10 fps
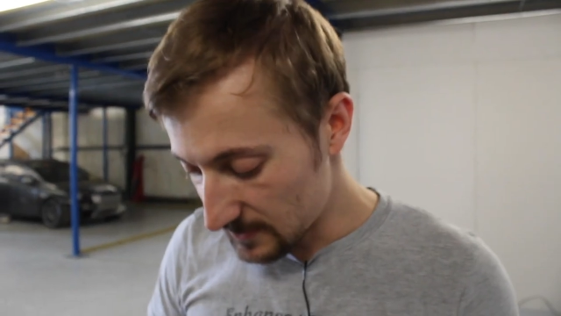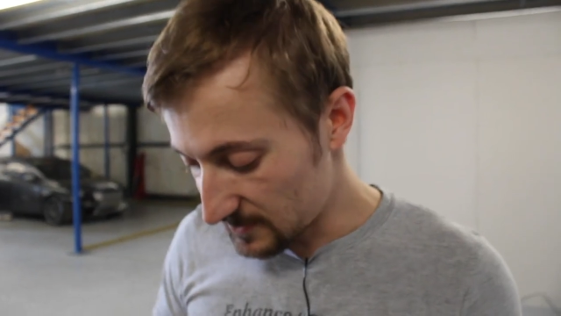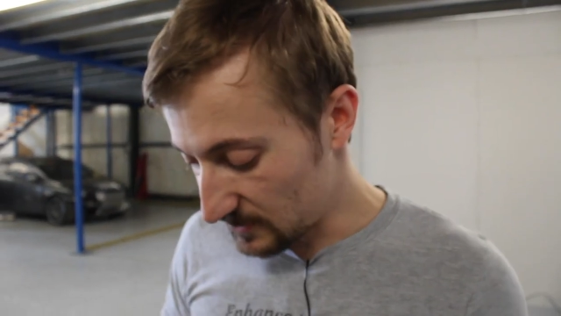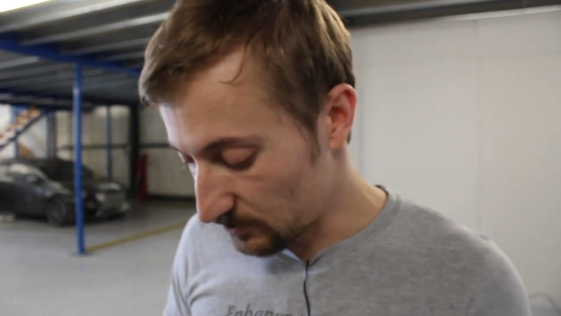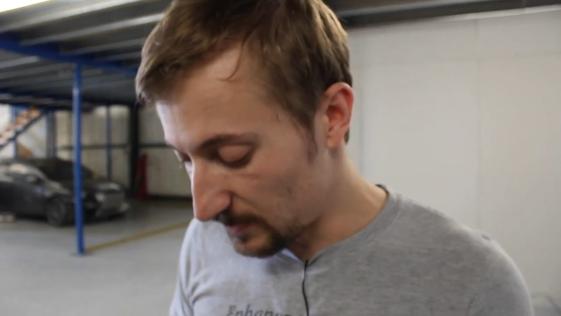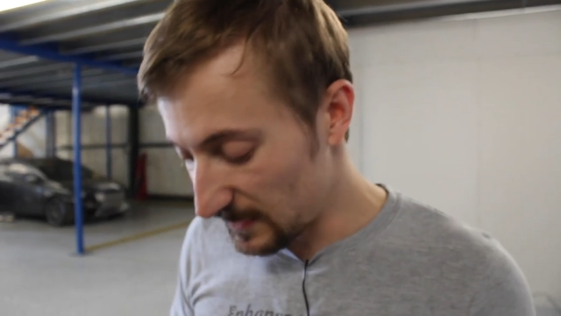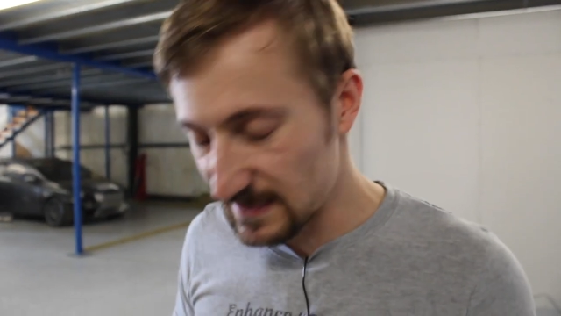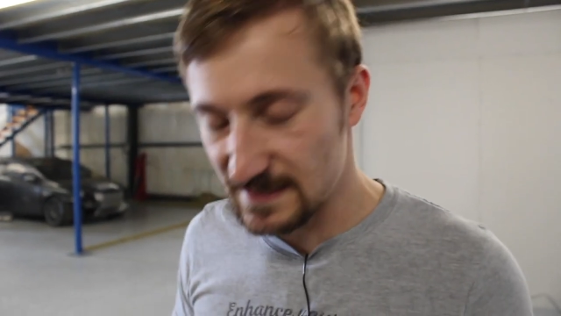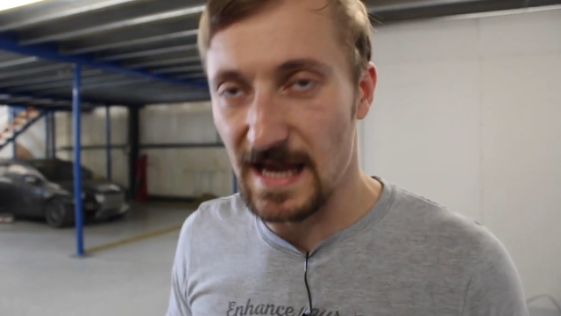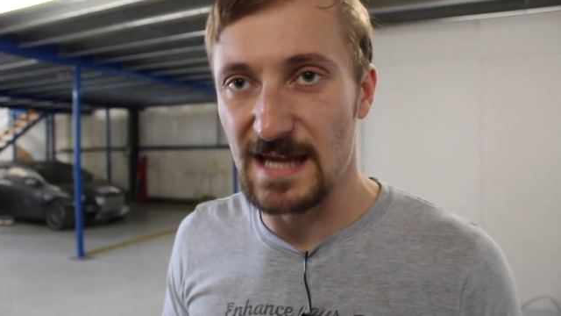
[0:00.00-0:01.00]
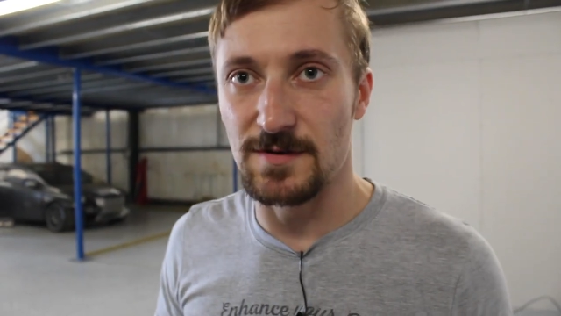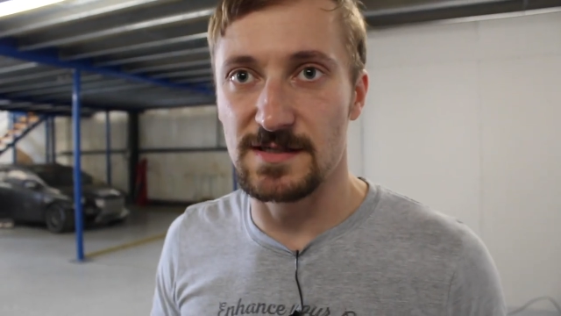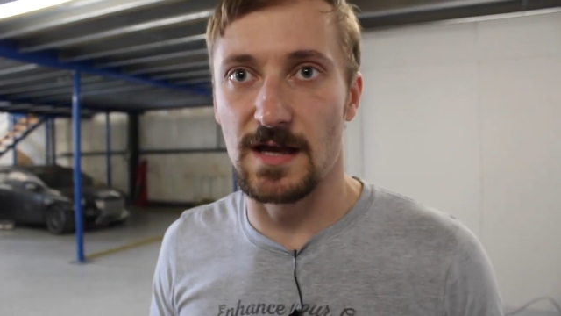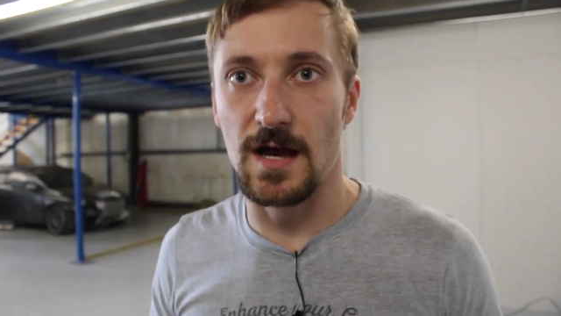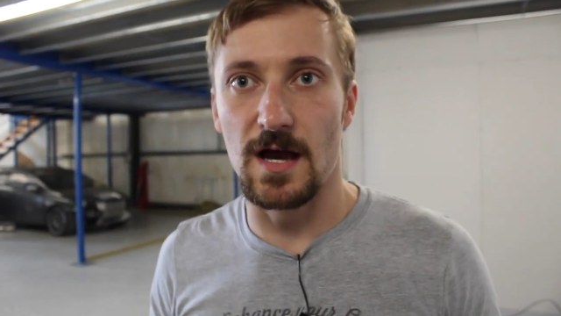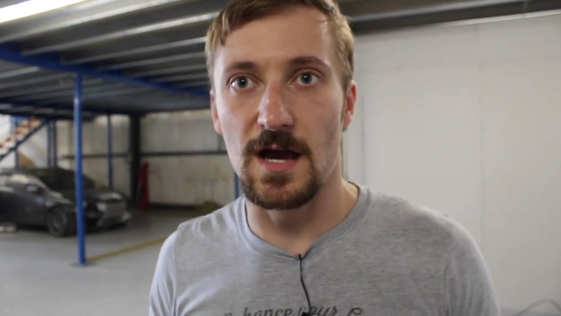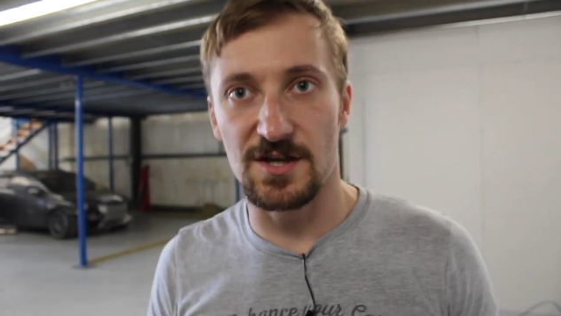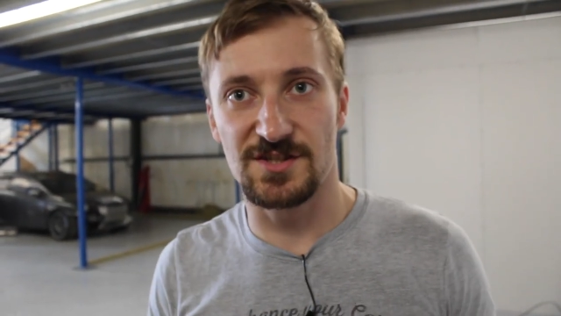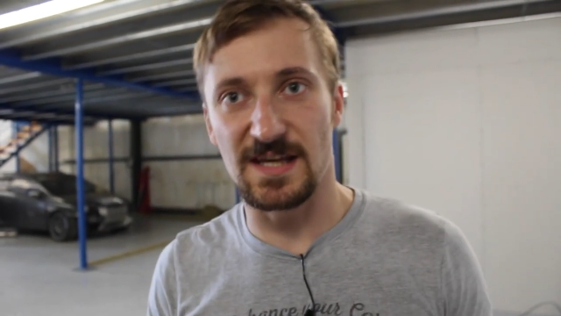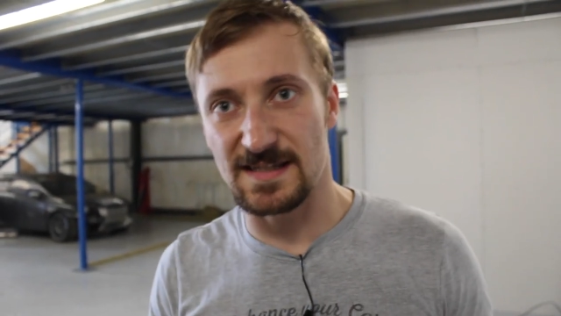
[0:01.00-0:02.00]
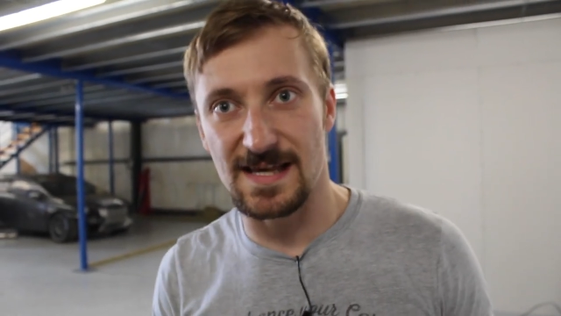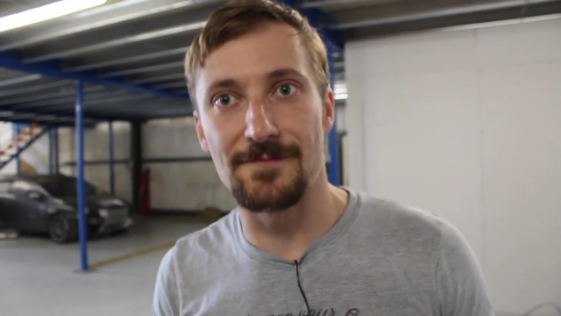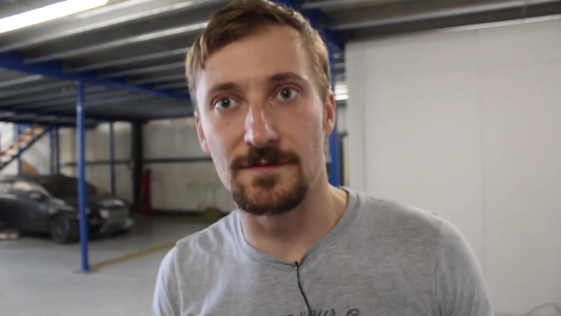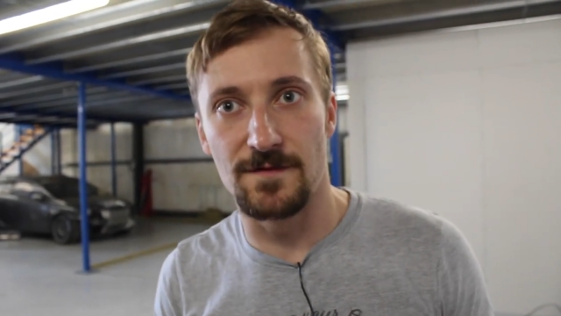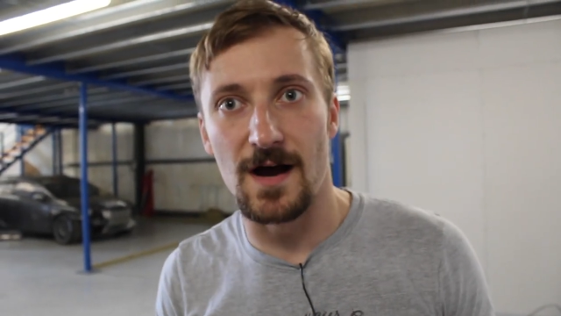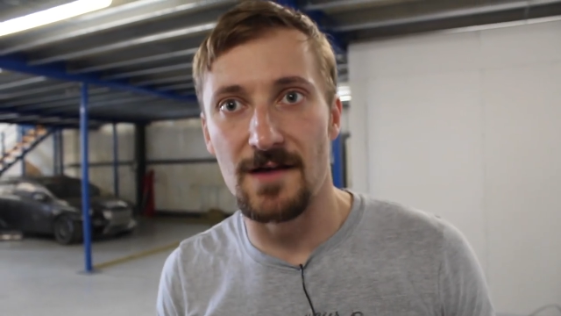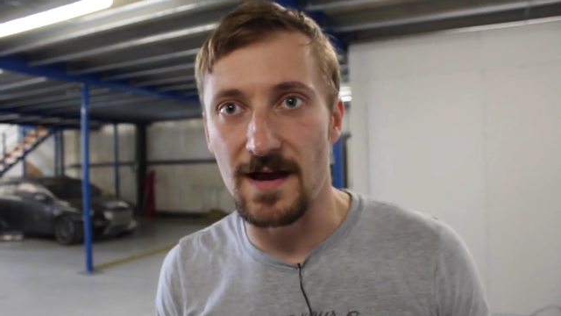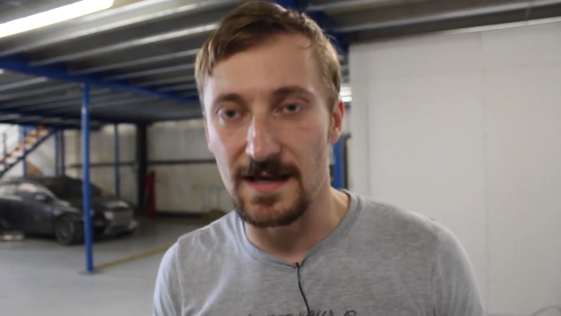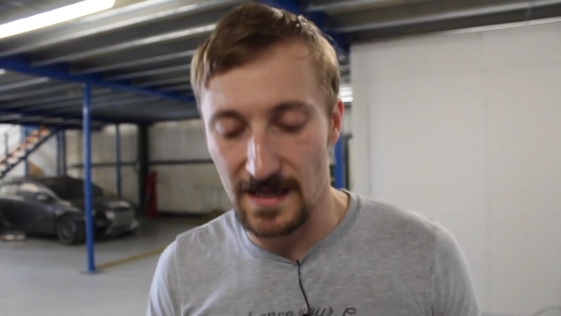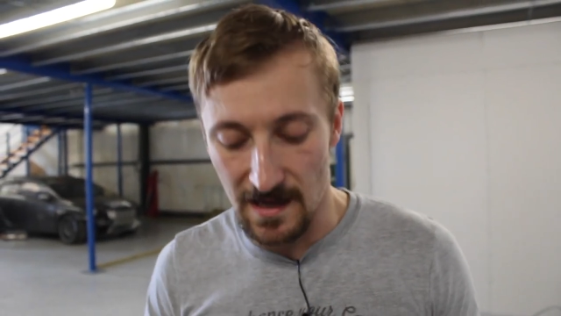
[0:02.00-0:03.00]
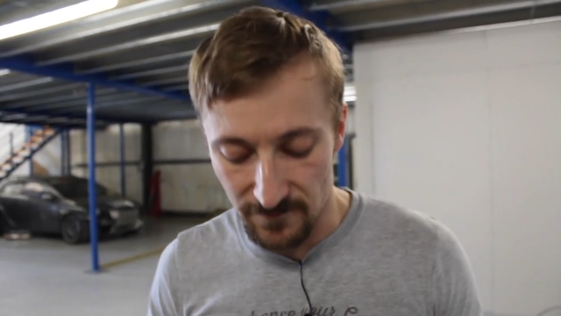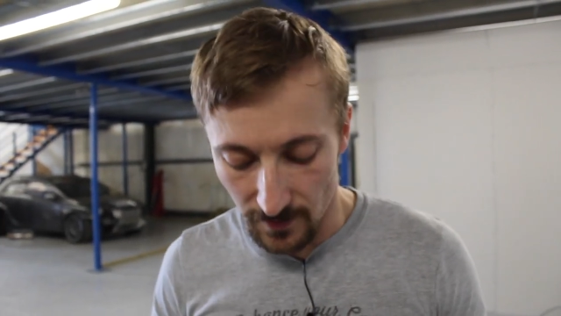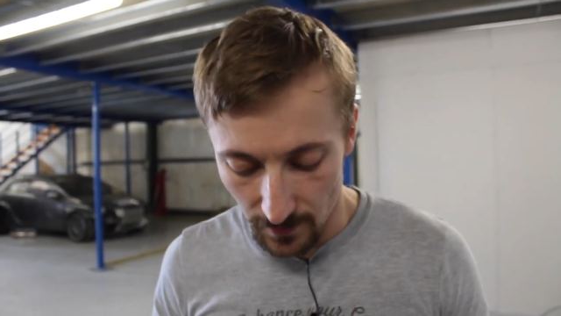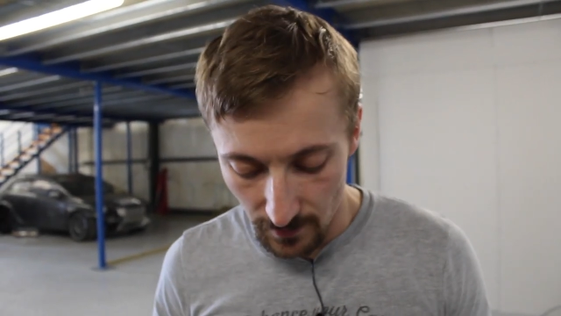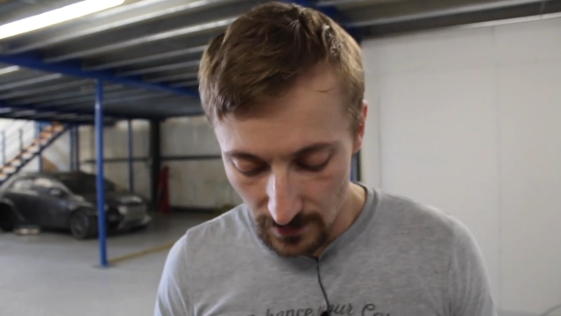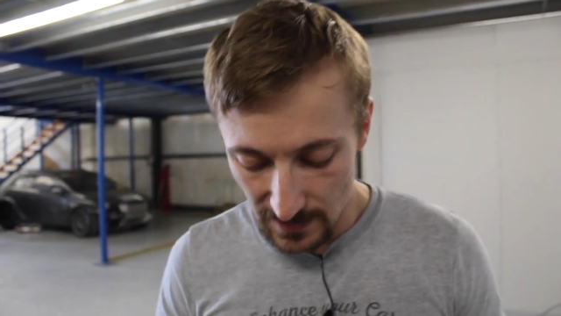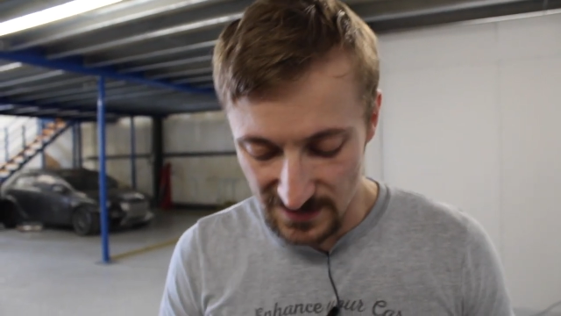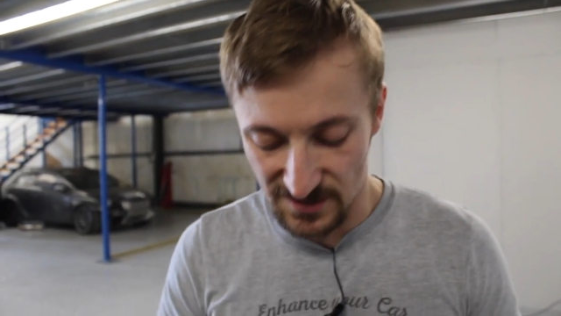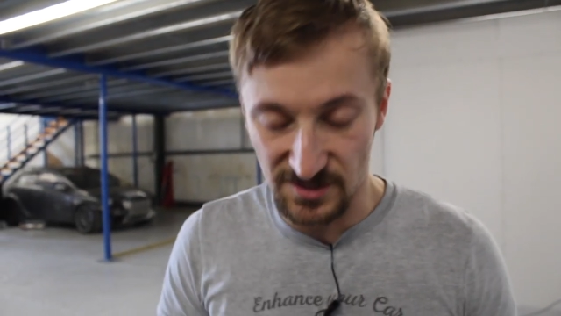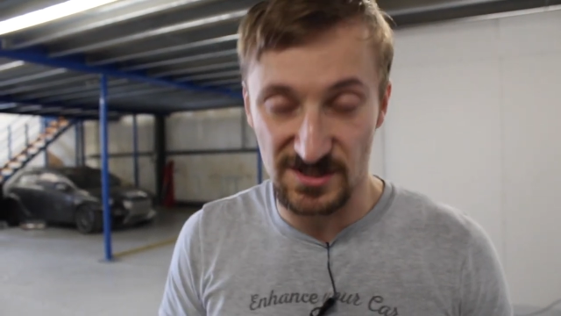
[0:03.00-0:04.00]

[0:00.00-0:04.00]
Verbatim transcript: So this would be the same as a, a 6758 EFR. This is a